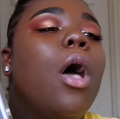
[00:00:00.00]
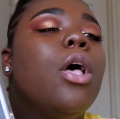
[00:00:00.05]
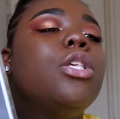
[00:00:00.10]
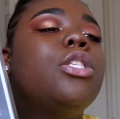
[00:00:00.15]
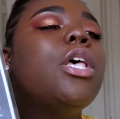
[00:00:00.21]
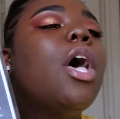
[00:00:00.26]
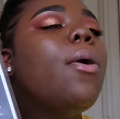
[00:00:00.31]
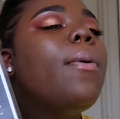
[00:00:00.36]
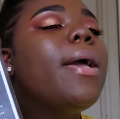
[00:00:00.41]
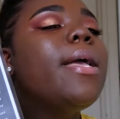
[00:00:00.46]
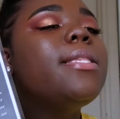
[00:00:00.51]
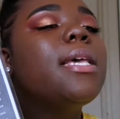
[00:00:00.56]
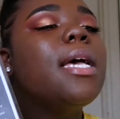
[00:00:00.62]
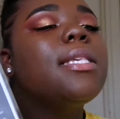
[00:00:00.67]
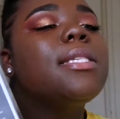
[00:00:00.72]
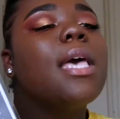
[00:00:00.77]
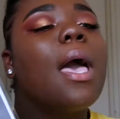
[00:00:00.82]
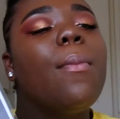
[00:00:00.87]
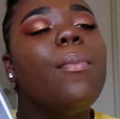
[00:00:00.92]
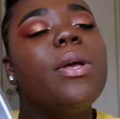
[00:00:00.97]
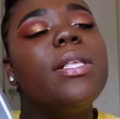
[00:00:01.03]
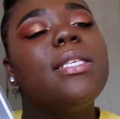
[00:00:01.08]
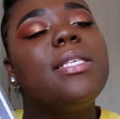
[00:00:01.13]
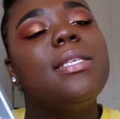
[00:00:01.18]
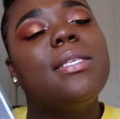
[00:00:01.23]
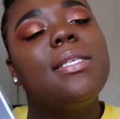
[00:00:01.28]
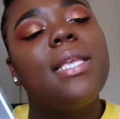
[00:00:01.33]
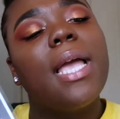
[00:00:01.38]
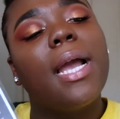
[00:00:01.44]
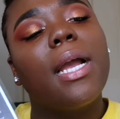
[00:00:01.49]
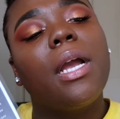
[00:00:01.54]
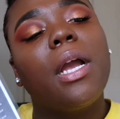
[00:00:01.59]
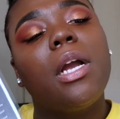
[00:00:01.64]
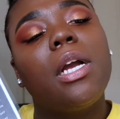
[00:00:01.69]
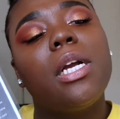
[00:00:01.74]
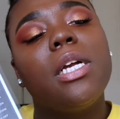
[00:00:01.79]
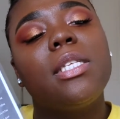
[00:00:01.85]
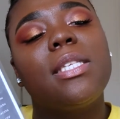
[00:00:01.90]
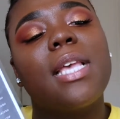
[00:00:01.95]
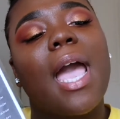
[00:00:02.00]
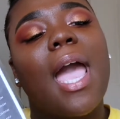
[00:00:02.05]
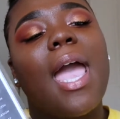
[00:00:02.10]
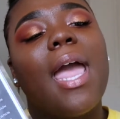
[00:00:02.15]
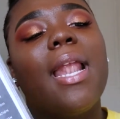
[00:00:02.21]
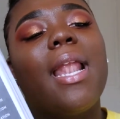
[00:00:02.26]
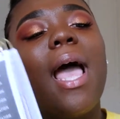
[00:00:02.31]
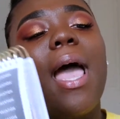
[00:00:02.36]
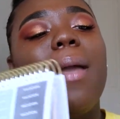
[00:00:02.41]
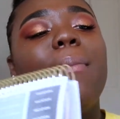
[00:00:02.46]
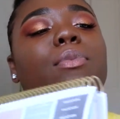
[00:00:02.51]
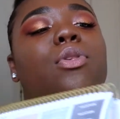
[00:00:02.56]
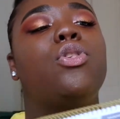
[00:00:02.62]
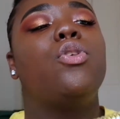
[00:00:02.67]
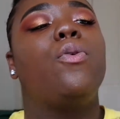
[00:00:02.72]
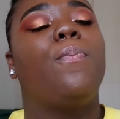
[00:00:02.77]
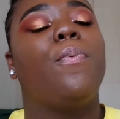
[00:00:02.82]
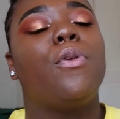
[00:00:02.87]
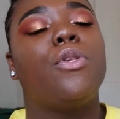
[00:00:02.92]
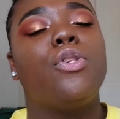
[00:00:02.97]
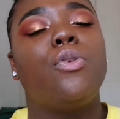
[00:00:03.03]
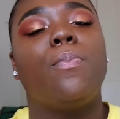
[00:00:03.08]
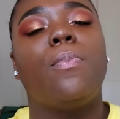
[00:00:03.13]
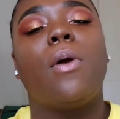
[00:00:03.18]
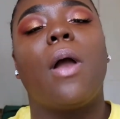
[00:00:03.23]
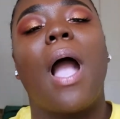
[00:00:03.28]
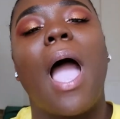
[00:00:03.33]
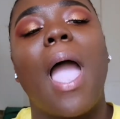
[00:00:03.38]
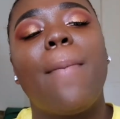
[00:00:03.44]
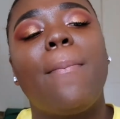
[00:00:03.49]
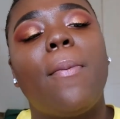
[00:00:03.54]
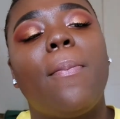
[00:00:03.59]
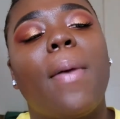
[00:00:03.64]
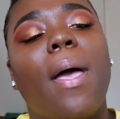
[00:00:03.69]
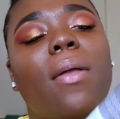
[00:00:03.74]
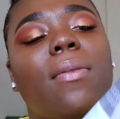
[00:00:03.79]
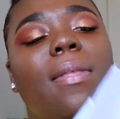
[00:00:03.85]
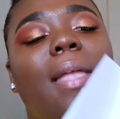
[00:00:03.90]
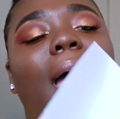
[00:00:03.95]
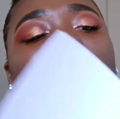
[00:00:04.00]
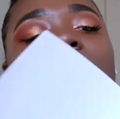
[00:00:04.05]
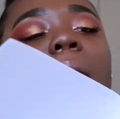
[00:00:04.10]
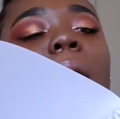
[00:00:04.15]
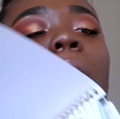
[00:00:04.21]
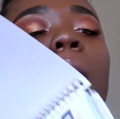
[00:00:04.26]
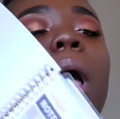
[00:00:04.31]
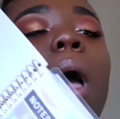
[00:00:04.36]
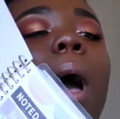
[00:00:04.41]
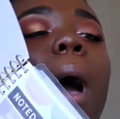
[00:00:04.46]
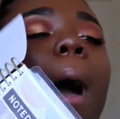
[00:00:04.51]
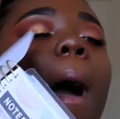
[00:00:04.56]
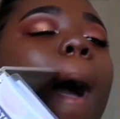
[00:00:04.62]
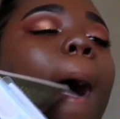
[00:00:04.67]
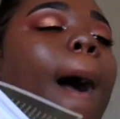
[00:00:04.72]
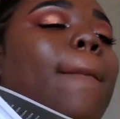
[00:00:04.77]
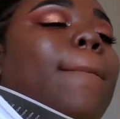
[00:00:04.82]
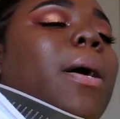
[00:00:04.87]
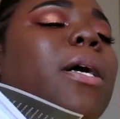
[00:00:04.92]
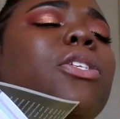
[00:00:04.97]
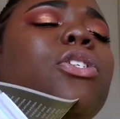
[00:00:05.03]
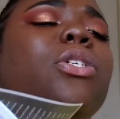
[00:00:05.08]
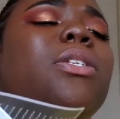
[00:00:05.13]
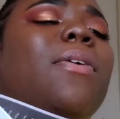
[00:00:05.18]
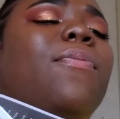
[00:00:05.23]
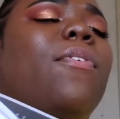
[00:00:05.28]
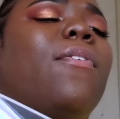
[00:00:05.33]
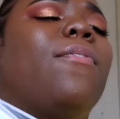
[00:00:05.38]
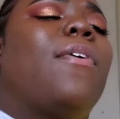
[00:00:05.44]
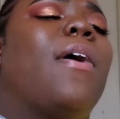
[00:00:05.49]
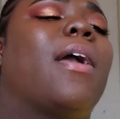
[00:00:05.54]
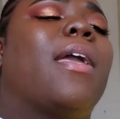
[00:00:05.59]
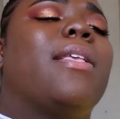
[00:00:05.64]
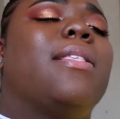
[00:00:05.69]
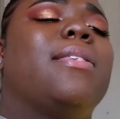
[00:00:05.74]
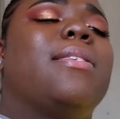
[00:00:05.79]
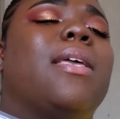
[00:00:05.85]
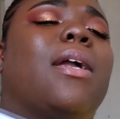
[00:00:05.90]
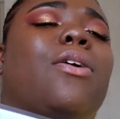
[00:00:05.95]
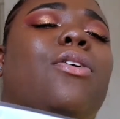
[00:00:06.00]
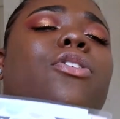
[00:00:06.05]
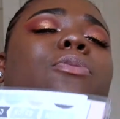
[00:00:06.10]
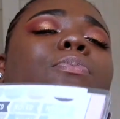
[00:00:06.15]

So it does come with stickers, and I'm super, super hype about that. A bunch of different fucking stickers,